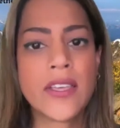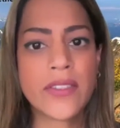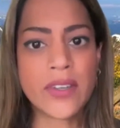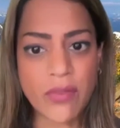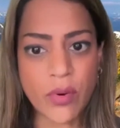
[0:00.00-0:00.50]

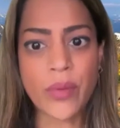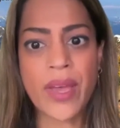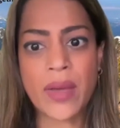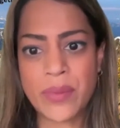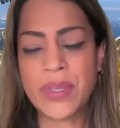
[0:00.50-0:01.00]
the
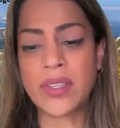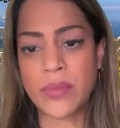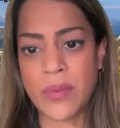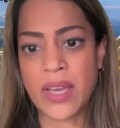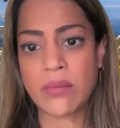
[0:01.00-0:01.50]
nivolumab,
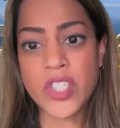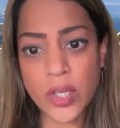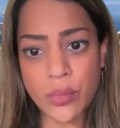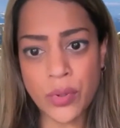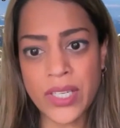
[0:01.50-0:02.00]
ipilimumab
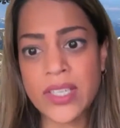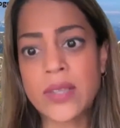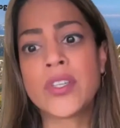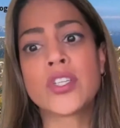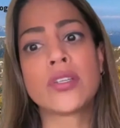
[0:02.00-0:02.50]
checkpoint
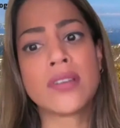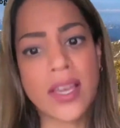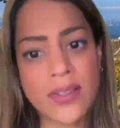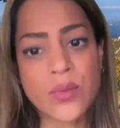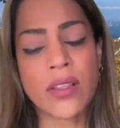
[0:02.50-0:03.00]
inhibition,
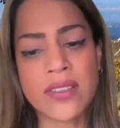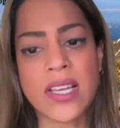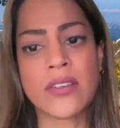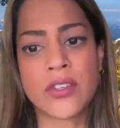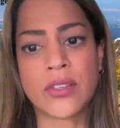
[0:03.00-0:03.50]
as well as
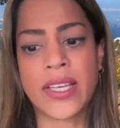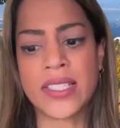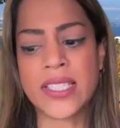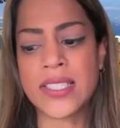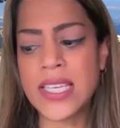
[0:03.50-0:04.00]

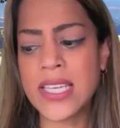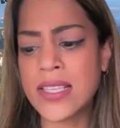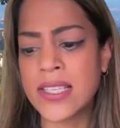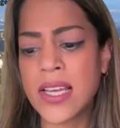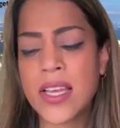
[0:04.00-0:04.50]
underlying
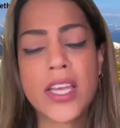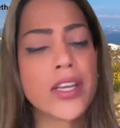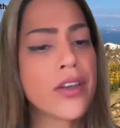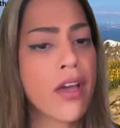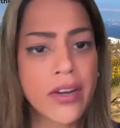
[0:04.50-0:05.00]
disease,
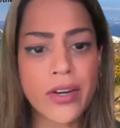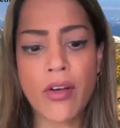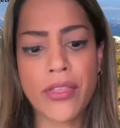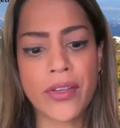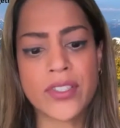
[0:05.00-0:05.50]
not at
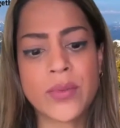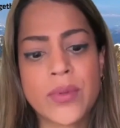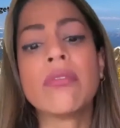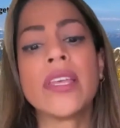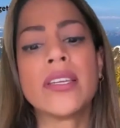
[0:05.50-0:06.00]
all thought to be
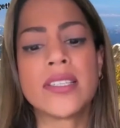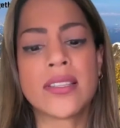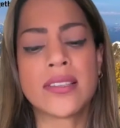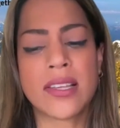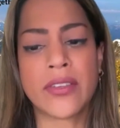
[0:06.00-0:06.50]
related to
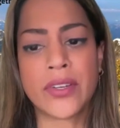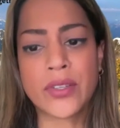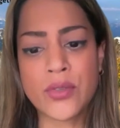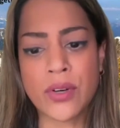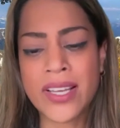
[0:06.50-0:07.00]
the
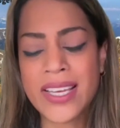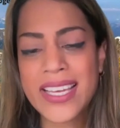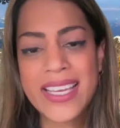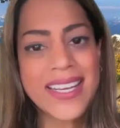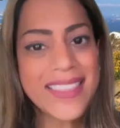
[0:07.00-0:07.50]
selinexor.
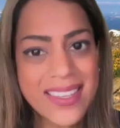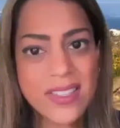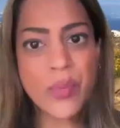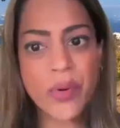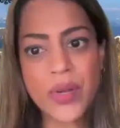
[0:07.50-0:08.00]
And at
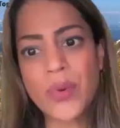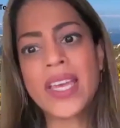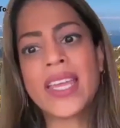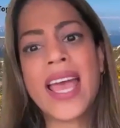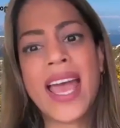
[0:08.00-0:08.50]
this point, we
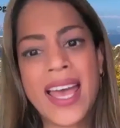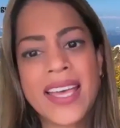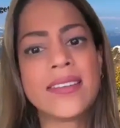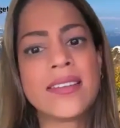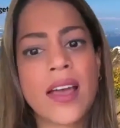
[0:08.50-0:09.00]
had
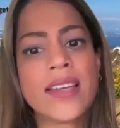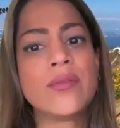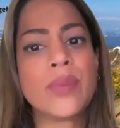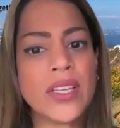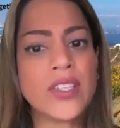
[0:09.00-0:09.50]
had
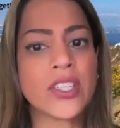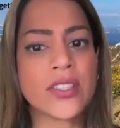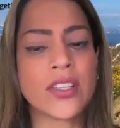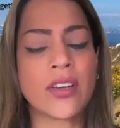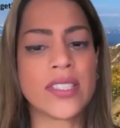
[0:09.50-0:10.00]
9
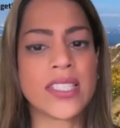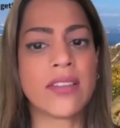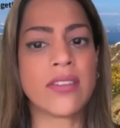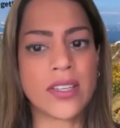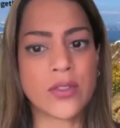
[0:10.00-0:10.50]
patients on
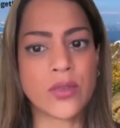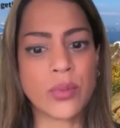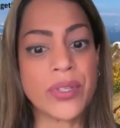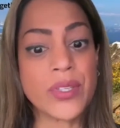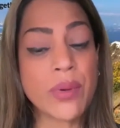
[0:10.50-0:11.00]
selinexor
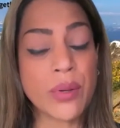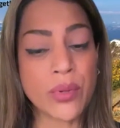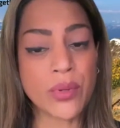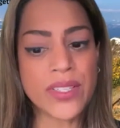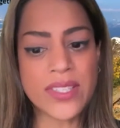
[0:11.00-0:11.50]
plus
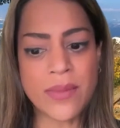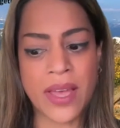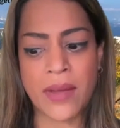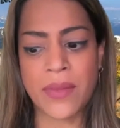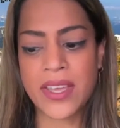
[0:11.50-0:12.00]

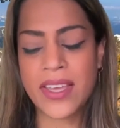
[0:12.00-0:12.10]
pembrolizumab,